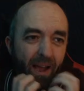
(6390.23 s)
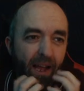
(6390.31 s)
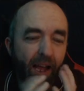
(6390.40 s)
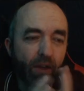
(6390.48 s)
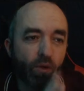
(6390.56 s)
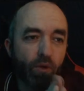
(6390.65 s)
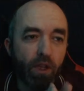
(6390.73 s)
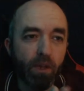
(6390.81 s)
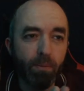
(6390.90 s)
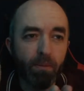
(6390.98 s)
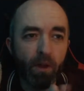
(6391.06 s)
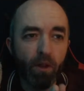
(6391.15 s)
I know that
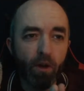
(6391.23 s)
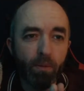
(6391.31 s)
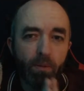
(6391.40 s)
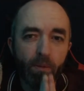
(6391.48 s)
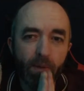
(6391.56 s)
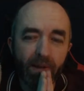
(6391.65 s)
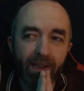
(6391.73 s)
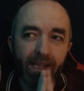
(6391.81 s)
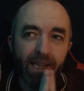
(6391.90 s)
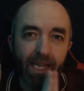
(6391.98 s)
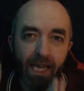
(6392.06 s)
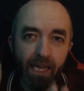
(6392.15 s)
a lot of people might think they
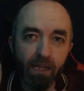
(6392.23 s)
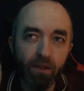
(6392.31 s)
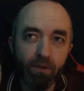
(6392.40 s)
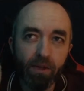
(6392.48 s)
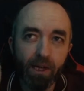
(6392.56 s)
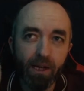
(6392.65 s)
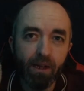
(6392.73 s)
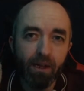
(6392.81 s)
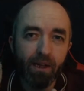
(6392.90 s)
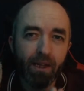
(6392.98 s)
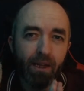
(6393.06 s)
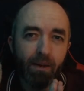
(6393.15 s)
can't do that,
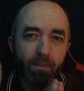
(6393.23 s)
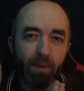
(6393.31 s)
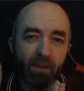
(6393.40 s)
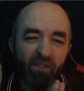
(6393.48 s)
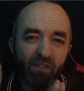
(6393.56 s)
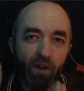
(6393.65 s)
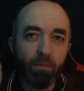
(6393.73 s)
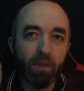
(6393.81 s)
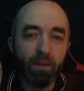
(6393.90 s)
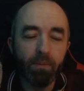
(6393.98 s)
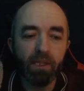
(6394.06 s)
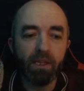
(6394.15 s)
but I firmly
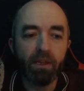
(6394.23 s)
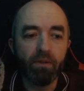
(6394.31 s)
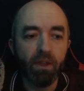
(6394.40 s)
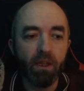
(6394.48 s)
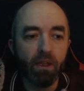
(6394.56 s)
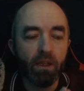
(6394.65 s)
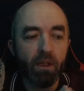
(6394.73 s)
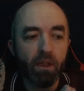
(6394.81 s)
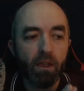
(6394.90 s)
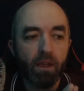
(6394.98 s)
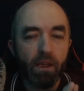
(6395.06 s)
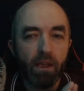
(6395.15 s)
believe that
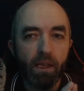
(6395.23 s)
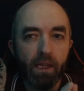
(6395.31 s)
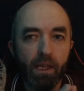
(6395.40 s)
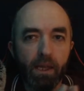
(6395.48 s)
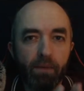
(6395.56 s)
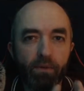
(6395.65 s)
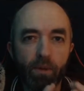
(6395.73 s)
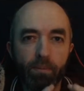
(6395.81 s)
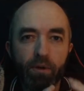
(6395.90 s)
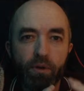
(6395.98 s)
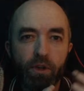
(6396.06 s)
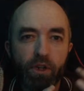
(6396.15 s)
if you
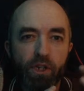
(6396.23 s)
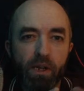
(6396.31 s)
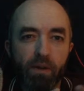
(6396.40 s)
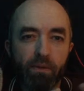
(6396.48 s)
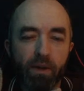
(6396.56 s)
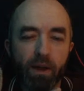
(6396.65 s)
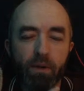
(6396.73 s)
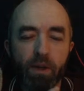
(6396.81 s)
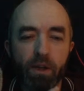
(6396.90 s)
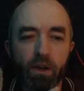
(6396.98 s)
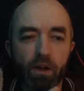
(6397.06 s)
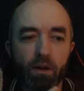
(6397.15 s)
put yourself out of
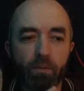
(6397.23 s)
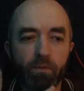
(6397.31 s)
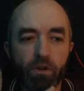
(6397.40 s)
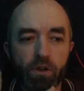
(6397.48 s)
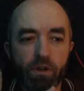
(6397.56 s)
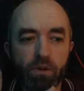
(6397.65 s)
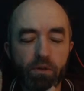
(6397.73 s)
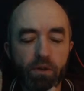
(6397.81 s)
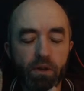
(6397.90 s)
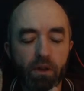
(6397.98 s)
your comfort zone,